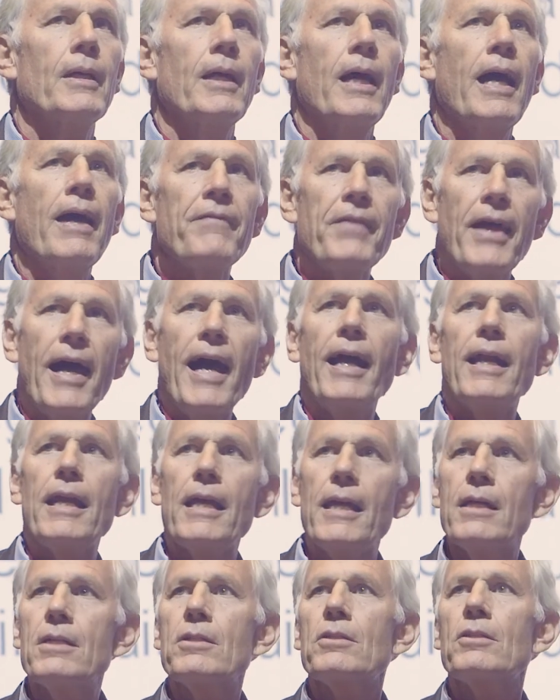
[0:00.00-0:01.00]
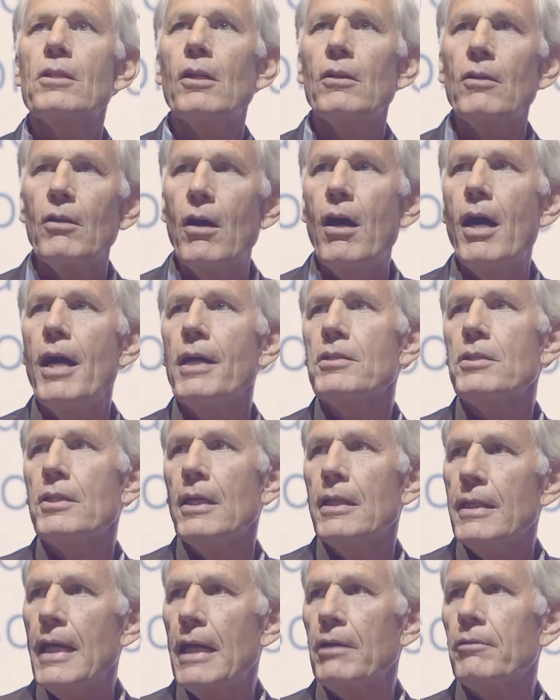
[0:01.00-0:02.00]
And that is the loss
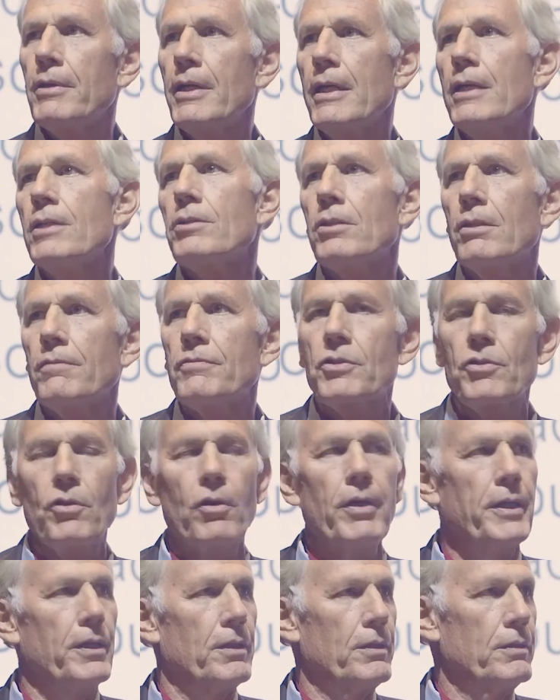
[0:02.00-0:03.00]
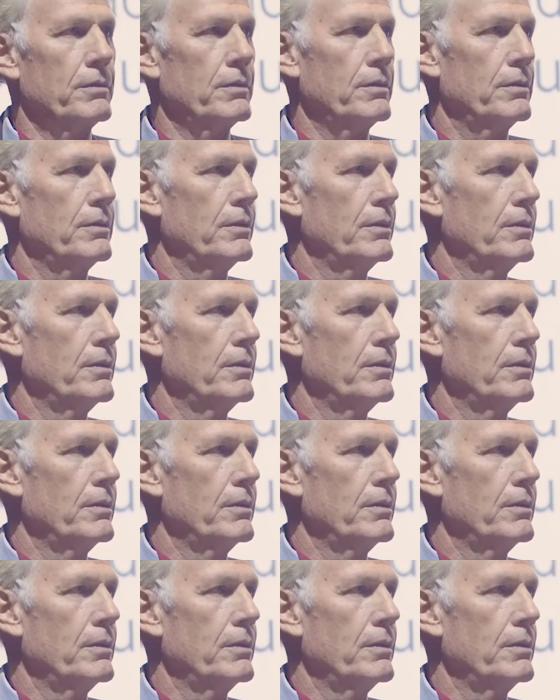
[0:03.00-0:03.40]
and degradation of soil,